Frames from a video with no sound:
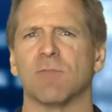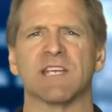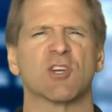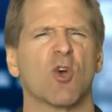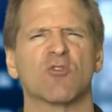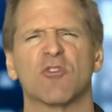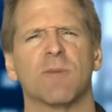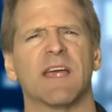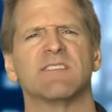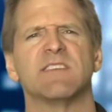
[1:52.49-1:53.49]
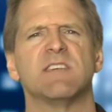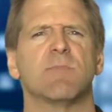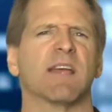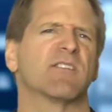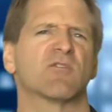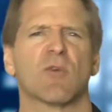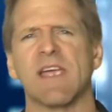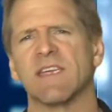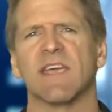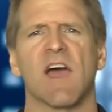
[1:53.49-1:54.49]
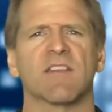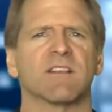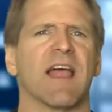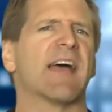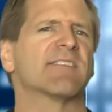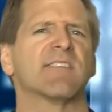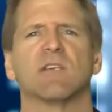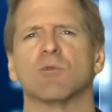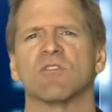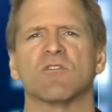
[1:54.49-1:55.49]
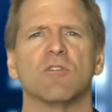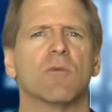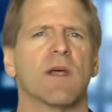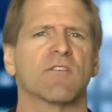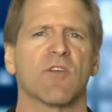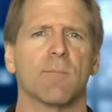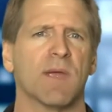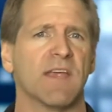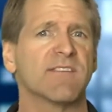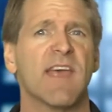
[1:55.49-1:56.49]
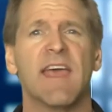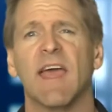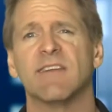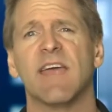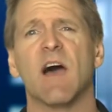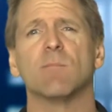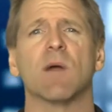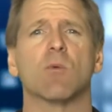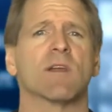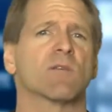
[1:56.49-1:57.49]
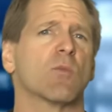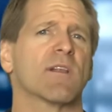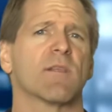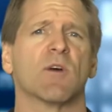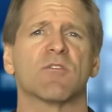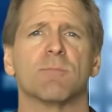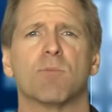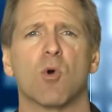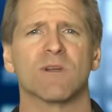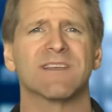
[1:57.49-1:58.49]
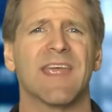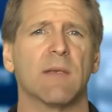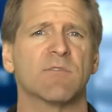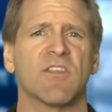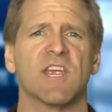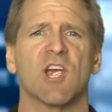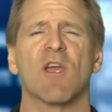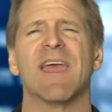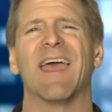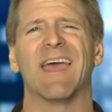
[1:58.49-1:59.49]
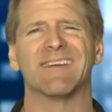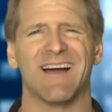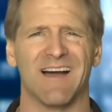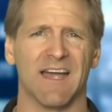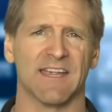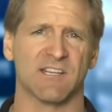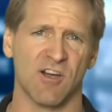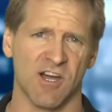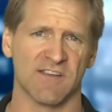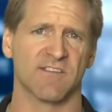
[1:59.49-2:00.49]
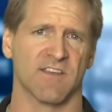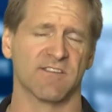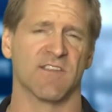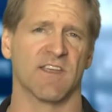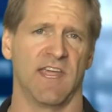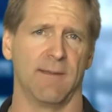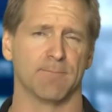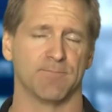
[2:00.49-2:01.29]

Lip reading: my coach, and my team by striking out in the last inning with two runners on base and down by one in one of the most important games of the year, and I cost us the game.